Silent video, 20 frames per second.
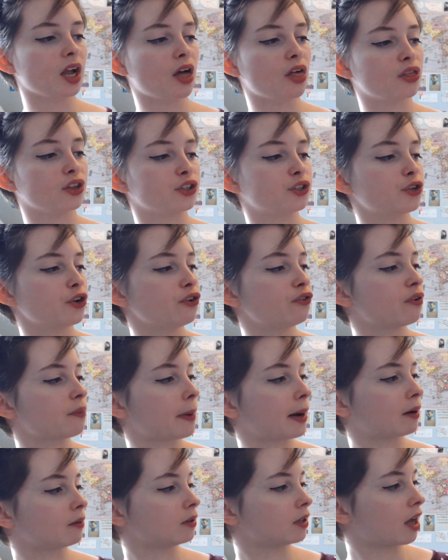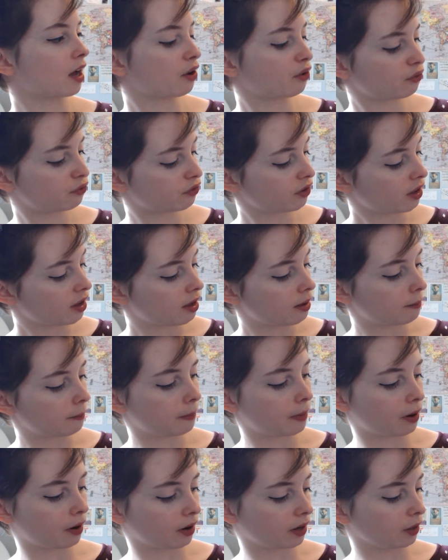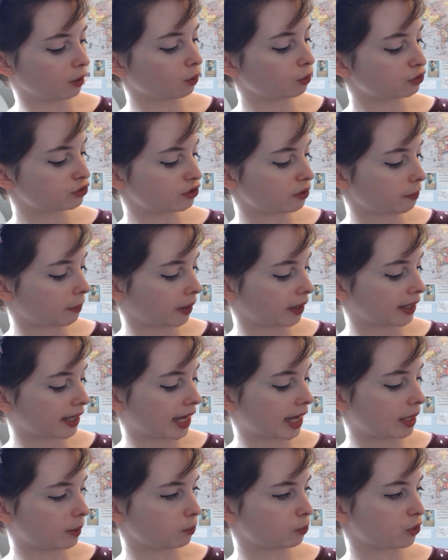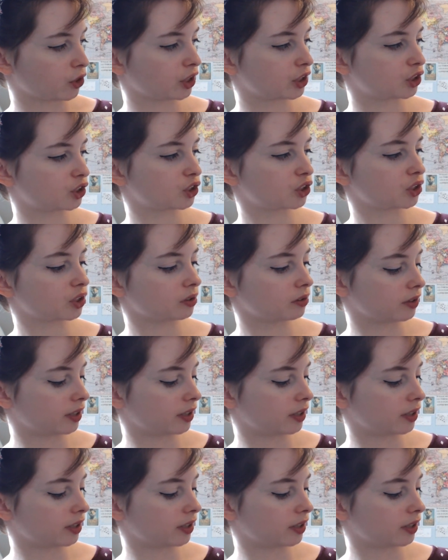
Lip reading: The Truth About Love also by Cambridge,